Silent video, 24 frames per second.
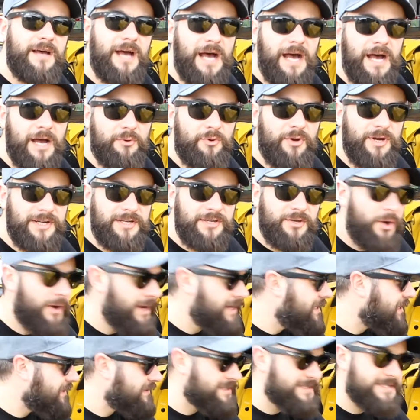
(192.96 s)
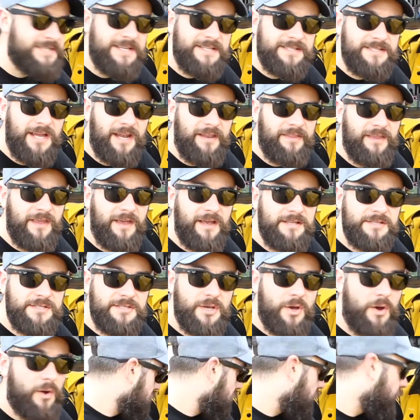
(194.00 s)
we're going to go ahead and take the seats out of the S,
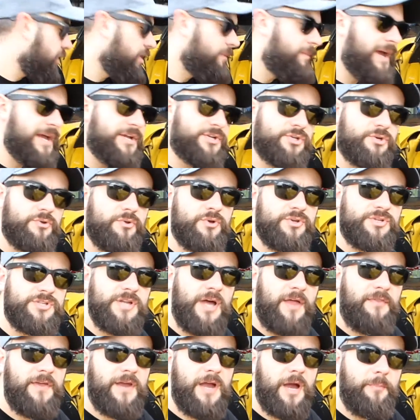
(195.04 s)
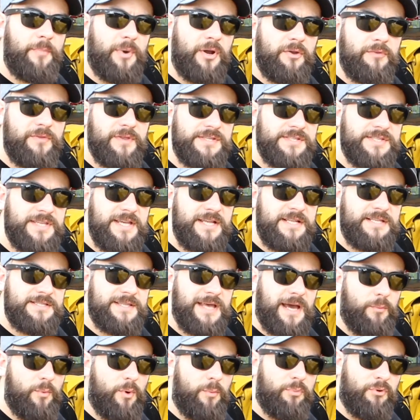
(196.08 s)
so I want to make sure there's nothing up under the seats
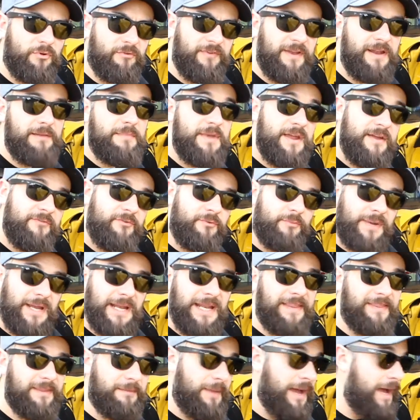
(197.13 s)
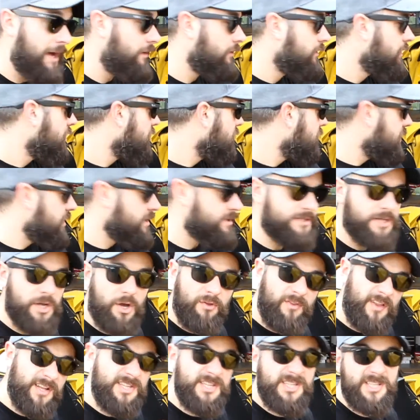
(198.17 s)
that will prevent me from getting them out.
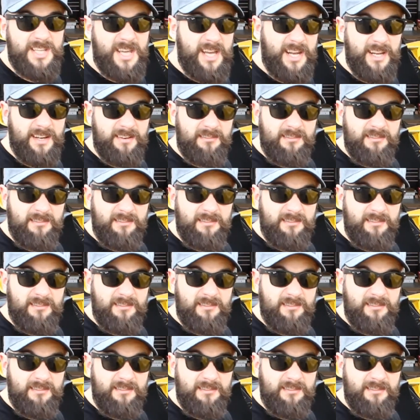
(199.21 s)
So let's just get it